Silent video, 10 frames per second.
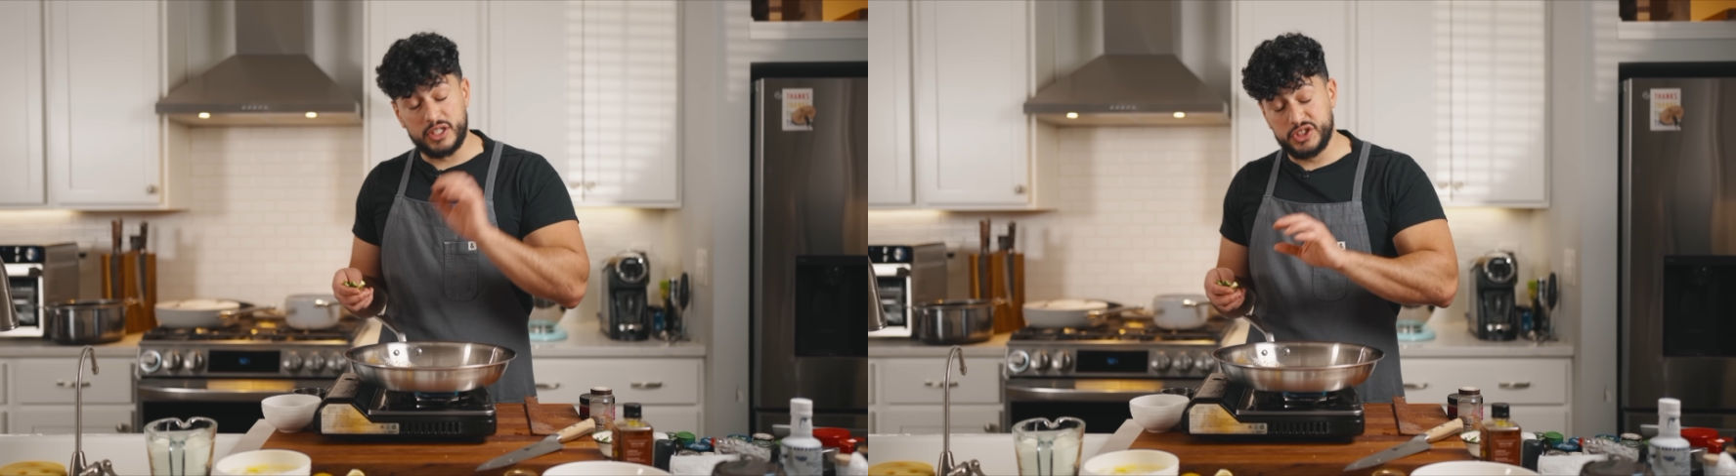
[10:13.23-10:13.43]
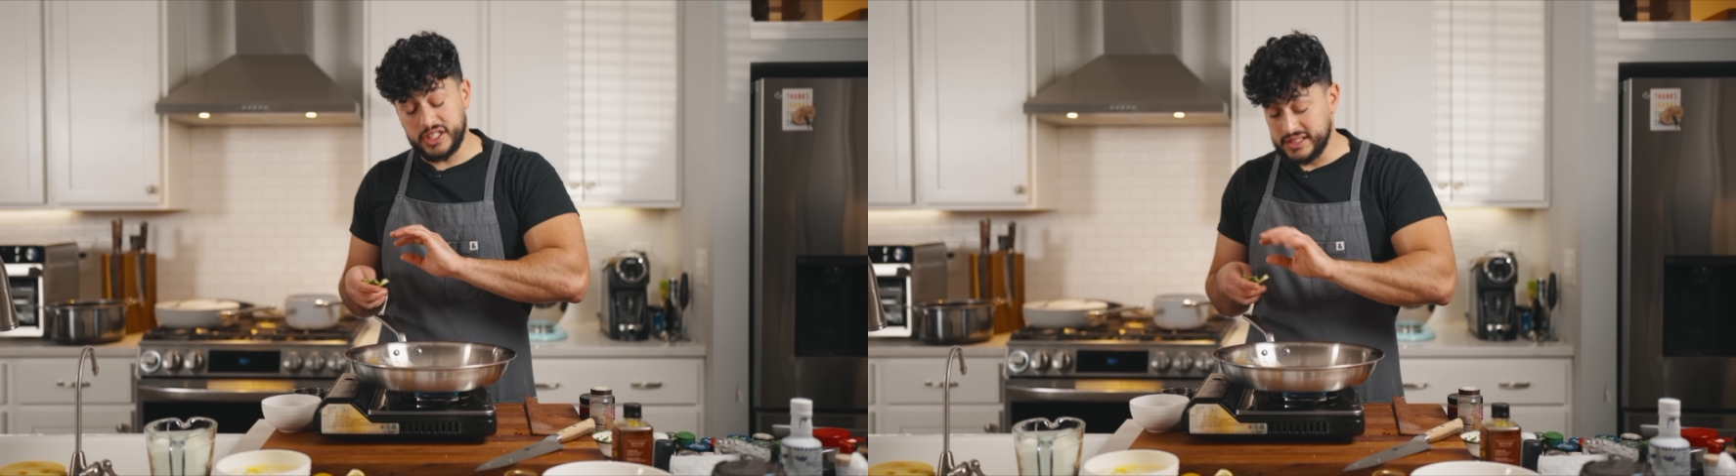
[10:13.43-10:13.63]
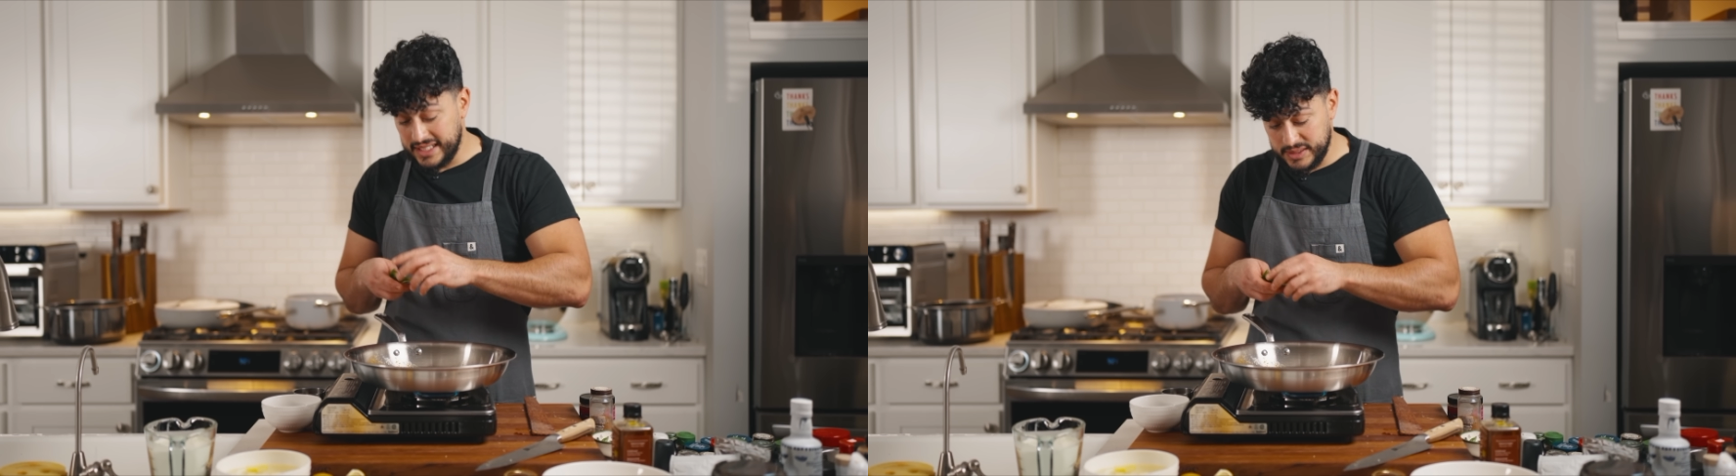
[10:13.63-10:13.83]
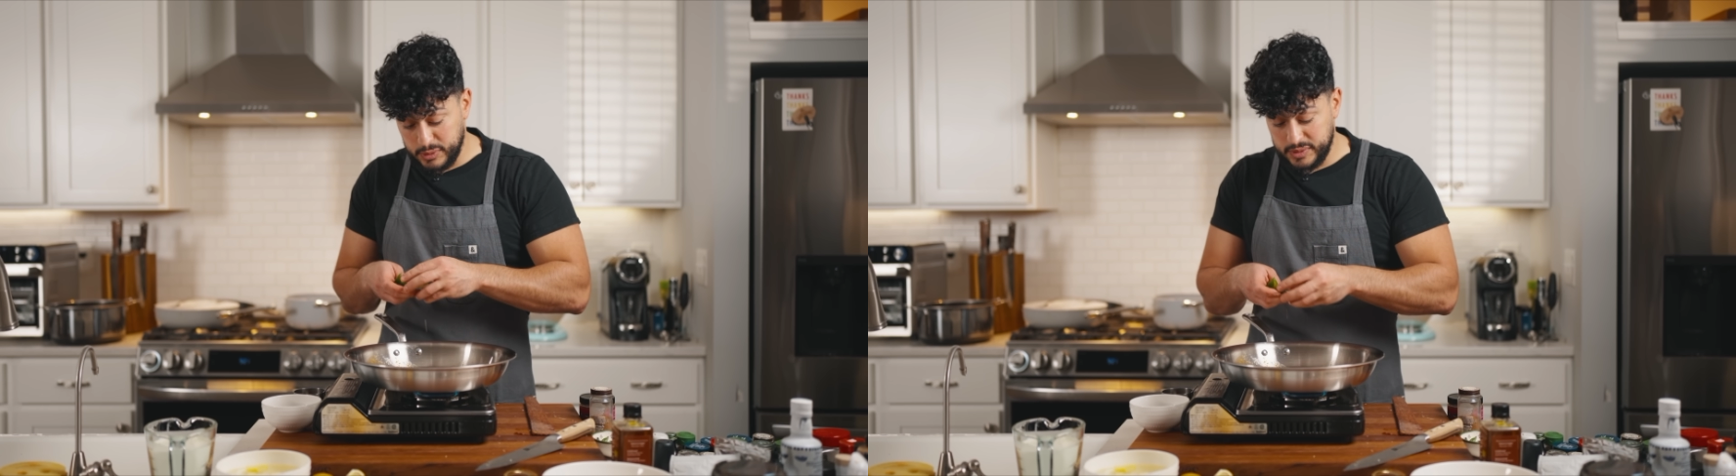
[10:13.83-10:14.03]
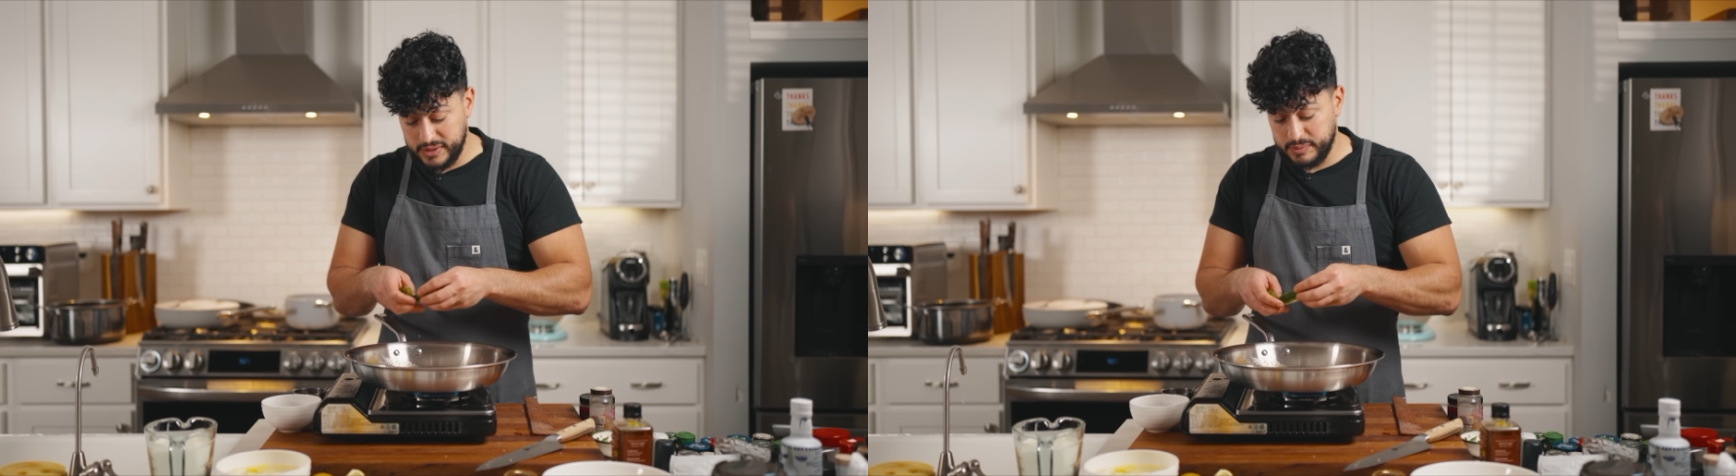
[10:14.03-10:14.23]
chicken is not
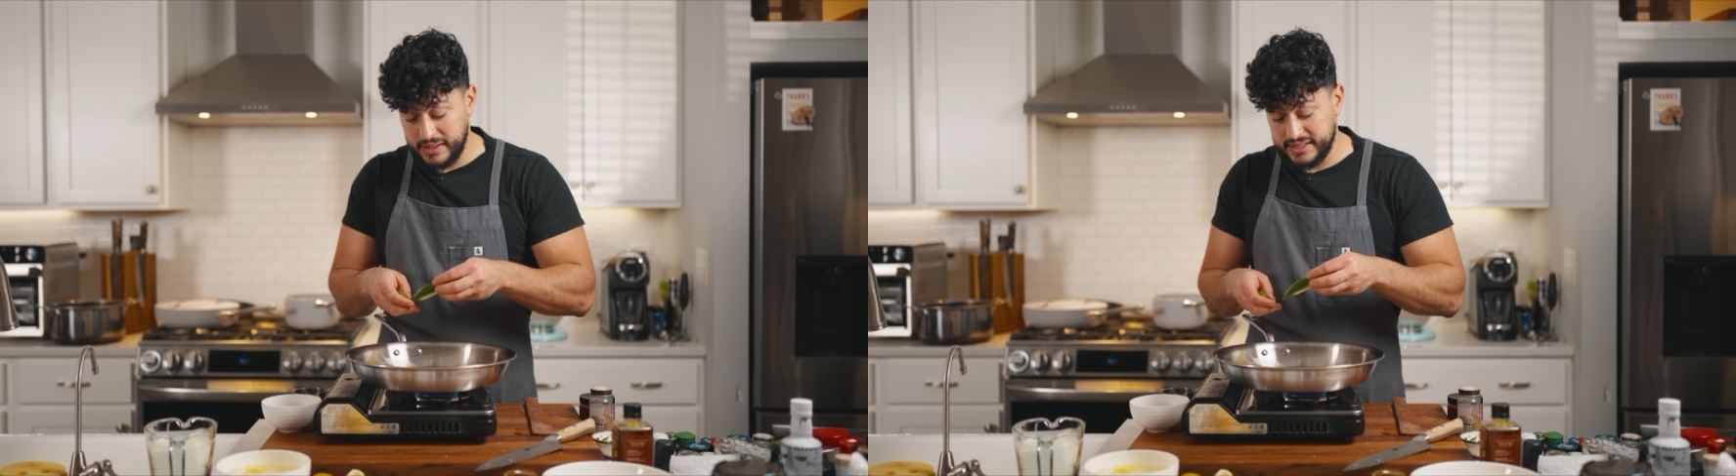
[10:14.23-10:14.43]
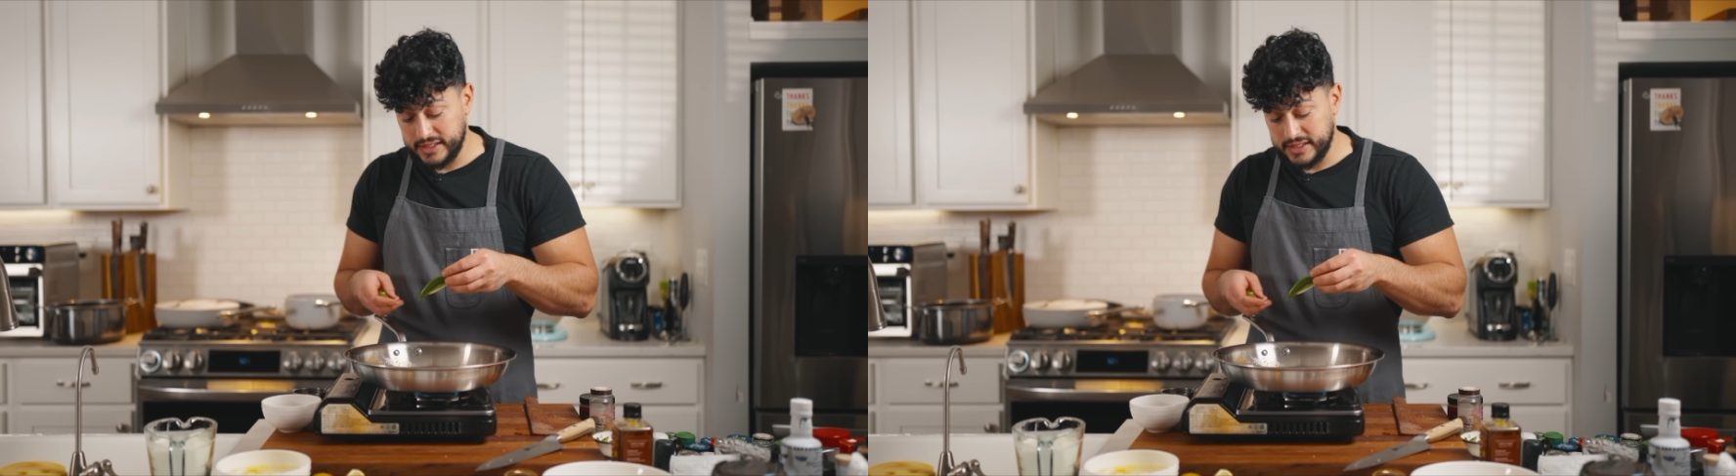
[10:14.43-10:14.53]
supposed to be spicy.